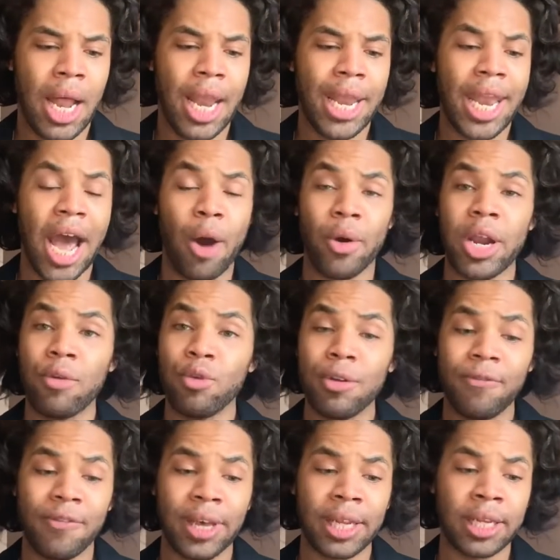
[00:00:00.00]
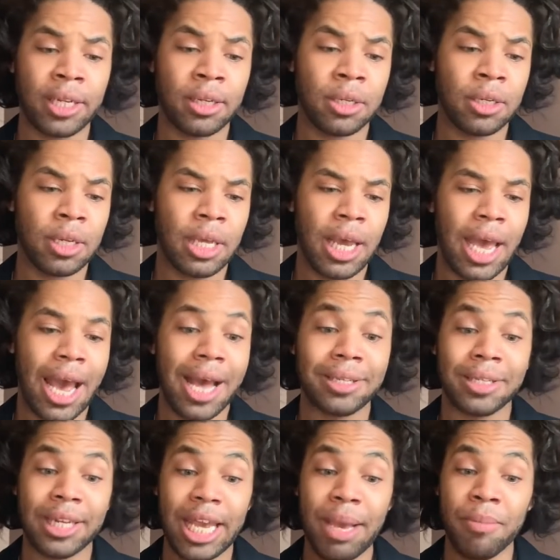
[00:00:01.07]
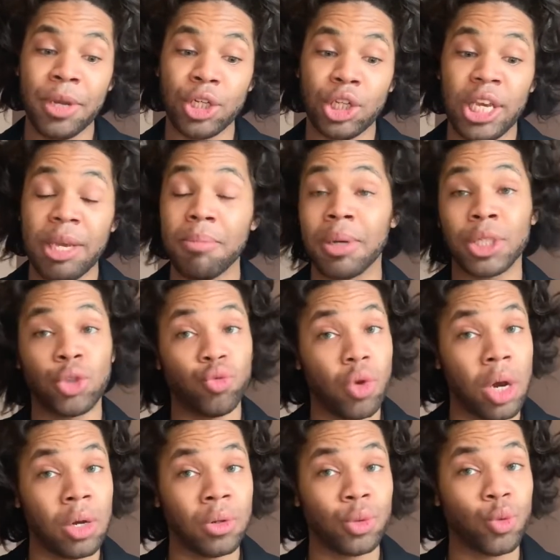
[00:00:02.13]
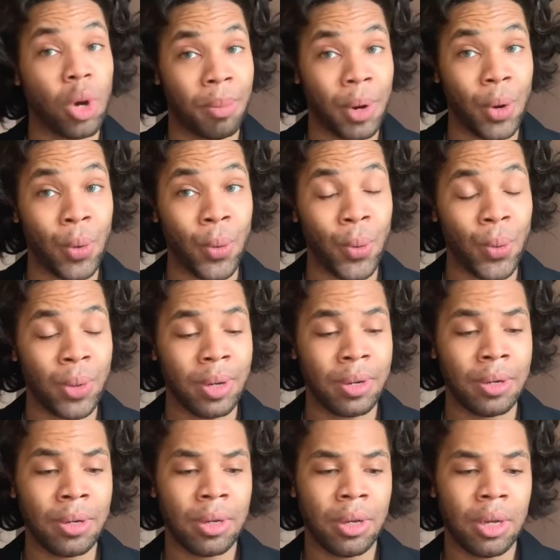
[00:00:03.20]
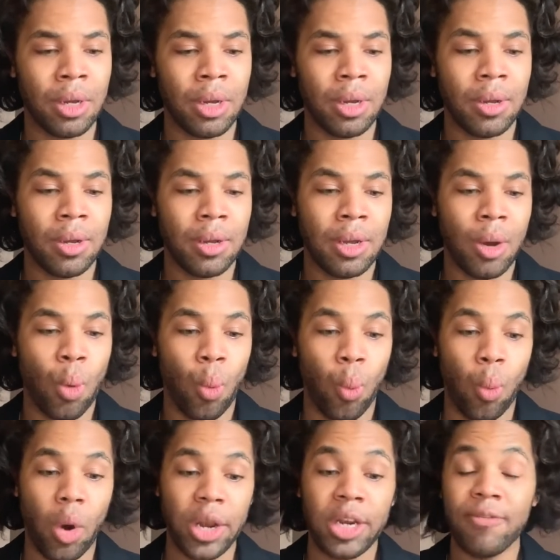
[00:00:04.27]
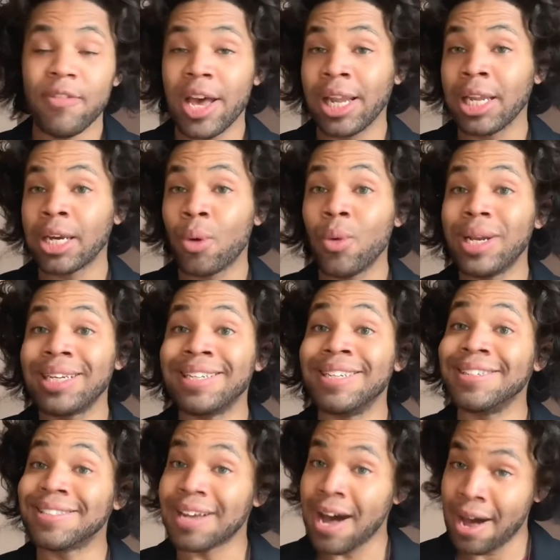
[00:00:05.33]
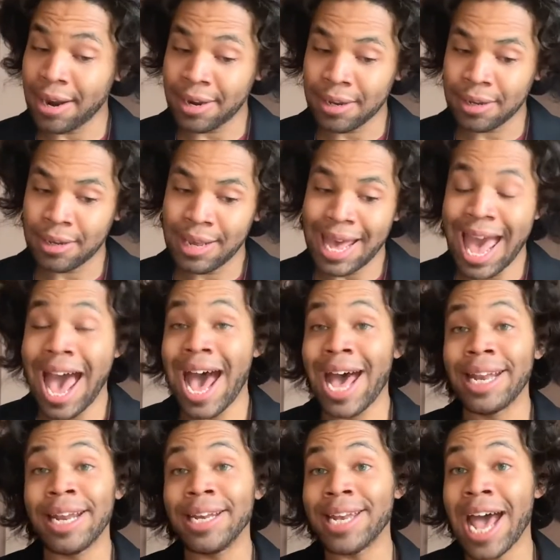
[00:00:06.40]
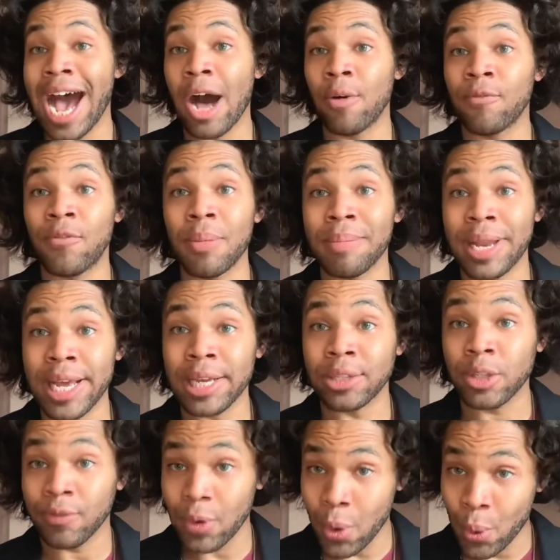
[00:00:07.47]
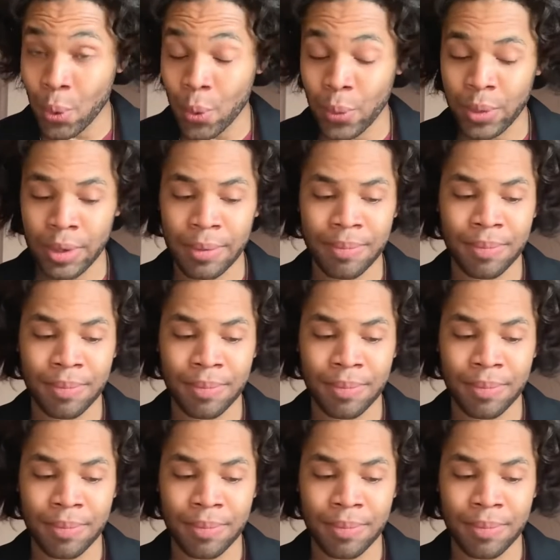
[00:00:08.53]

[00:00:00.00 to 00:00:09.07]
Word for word: Now every villain has an image he must struggle to uphold, one of eloquent dishonor handed down from days of old.